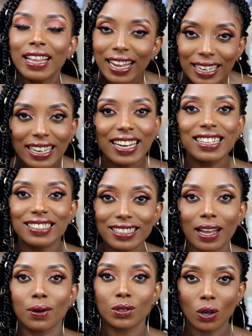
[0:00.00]
then the next
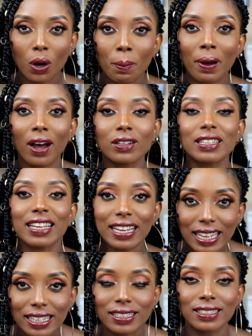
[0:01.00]
thing I'll talk about
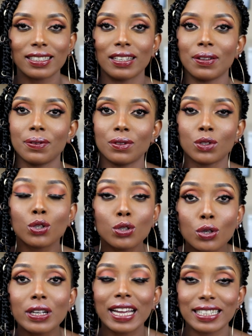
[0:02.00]
is, do
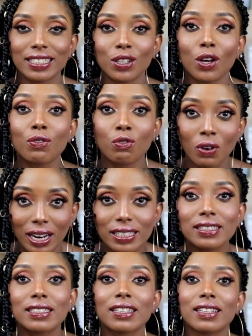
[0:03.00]
you get enough
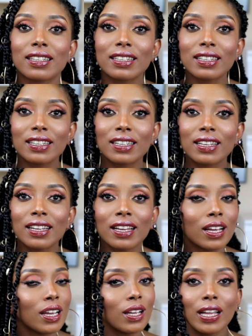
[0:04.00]
rest?
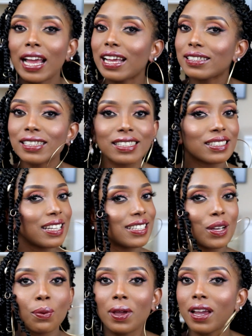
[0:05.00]
6
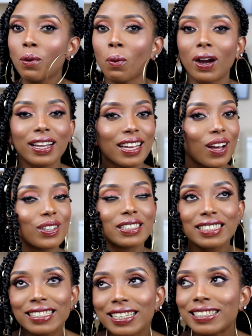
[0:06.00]
days a week, working out
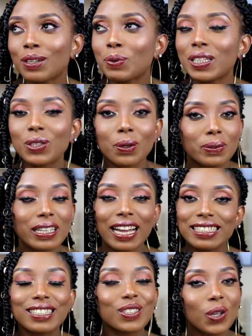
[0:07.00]
6 days a week,
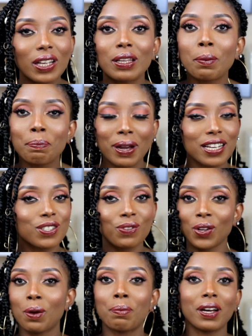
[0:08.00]
sometimes it's not the best
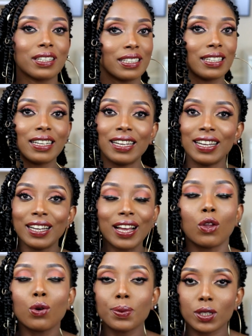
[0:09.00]
for your body.
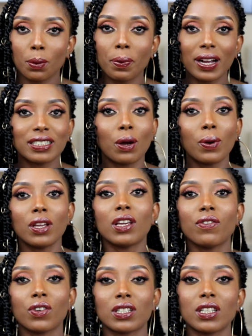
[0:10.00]
you'll be surprised that when you
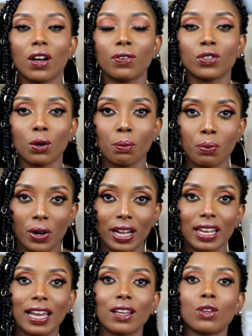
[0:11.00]
give yourself some
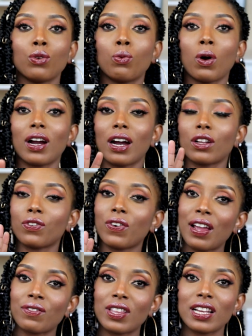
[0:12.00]
break, like you work out
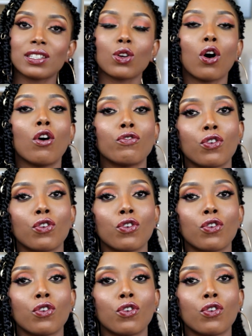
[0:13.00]
5 days or